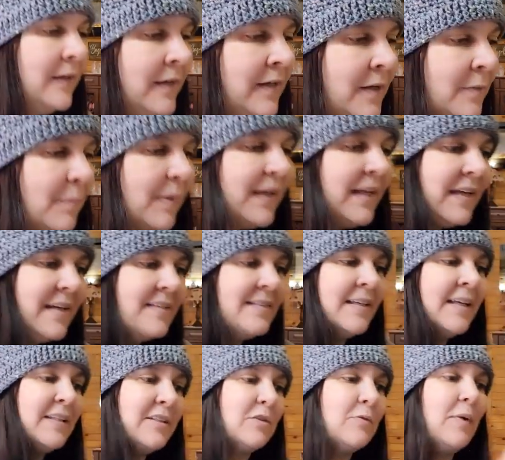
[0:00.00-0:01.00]
but he's
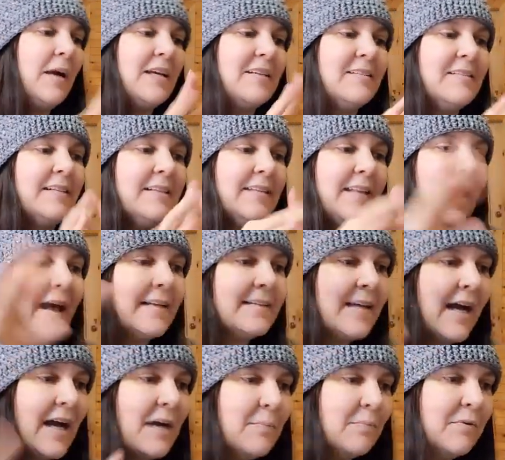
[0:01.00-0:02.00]
interested in that
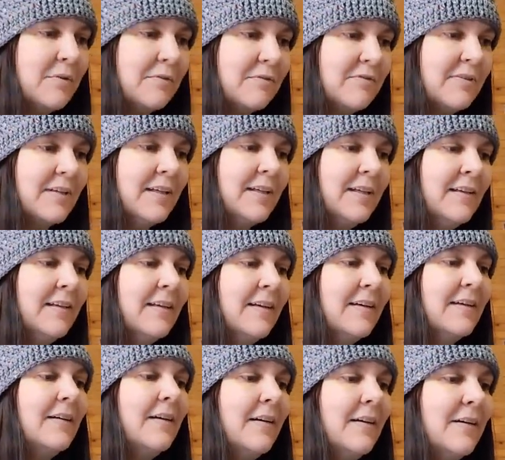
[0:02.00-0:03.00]
type of,
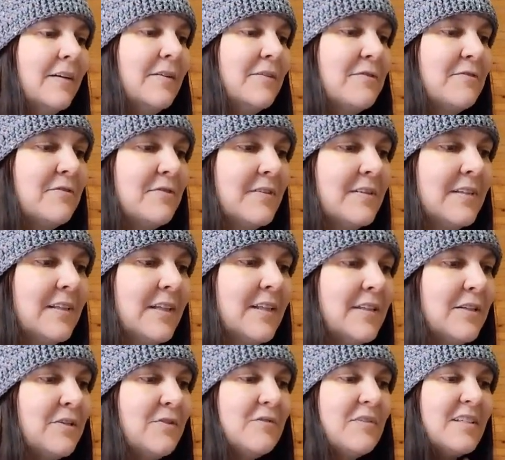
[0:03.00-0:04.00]
of you
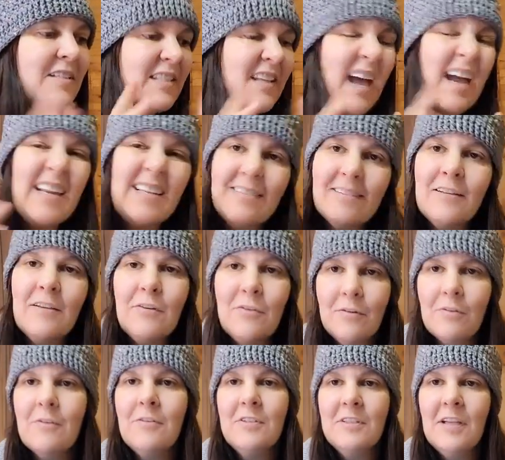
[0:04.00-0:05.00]
know, designs and
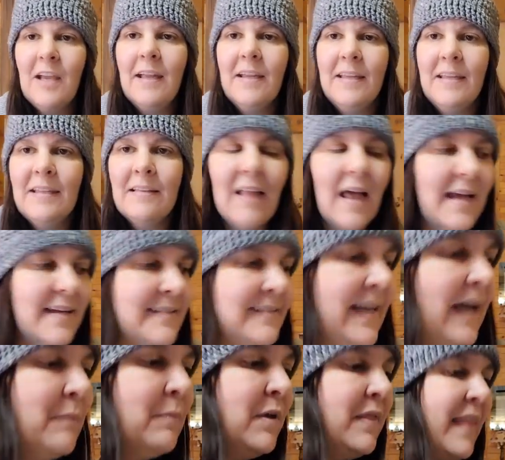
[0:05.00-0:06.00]
crochet. He likes
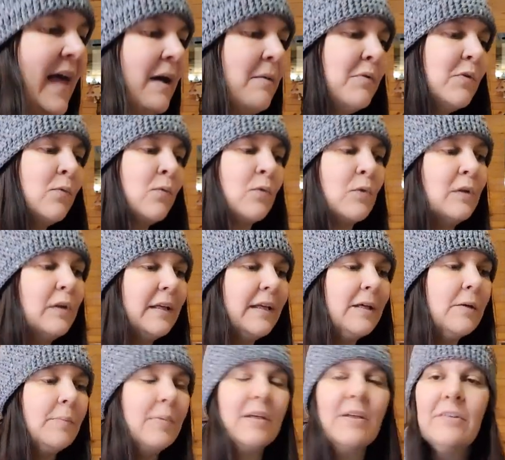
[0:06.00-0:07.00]
that, but that one
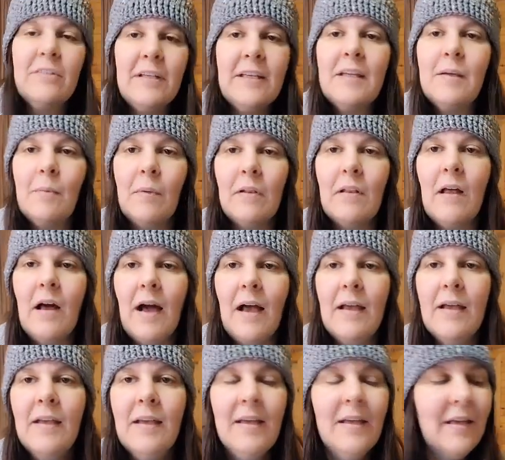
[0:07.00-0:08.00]
really appealed to him a
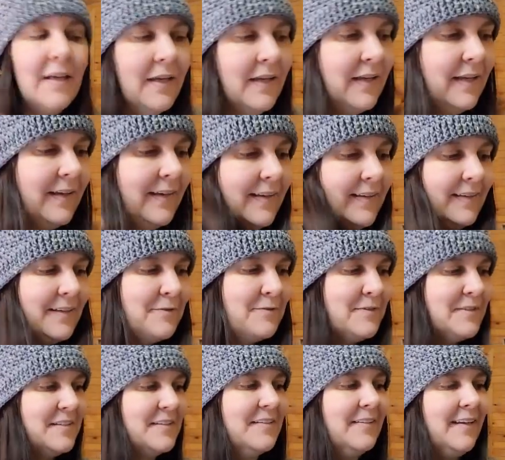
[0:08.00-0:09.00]
lot. And he
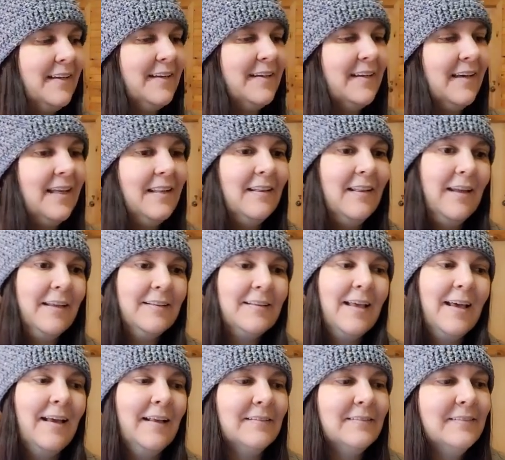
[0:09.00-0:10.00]
was just like, I like
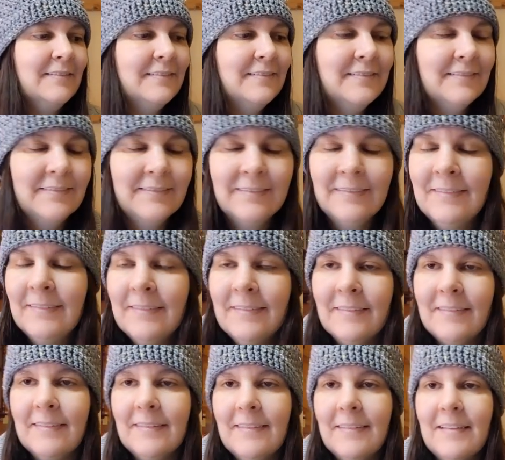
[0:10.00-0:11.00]

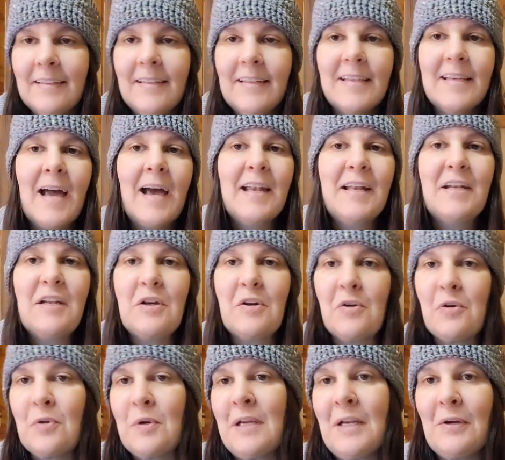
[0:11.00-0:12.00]
that. they got it in
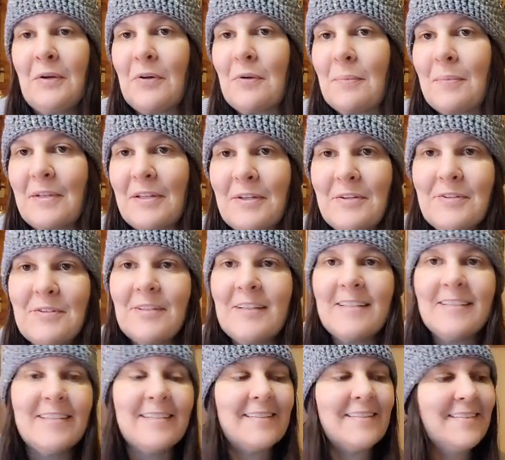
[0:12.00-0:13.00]
a green or a blue? And
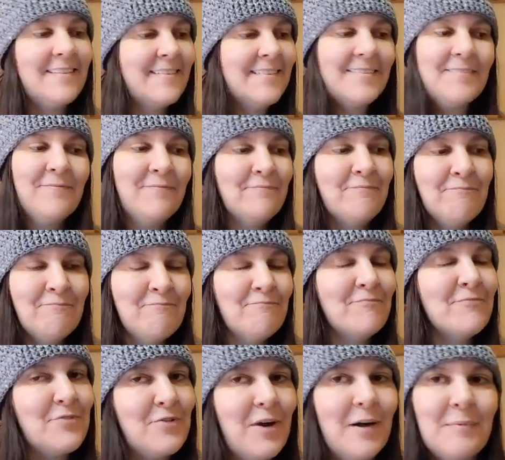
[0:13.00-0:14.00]
I said,
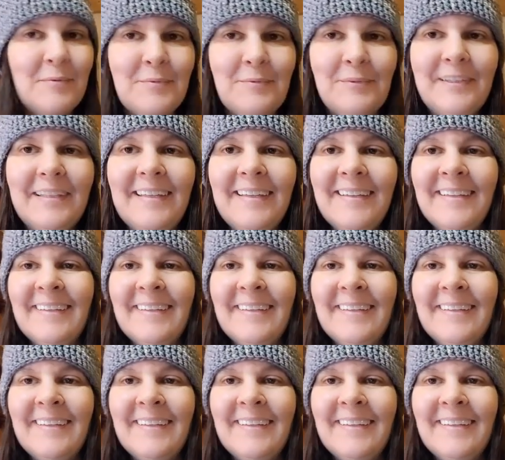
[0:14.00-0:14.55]
probably.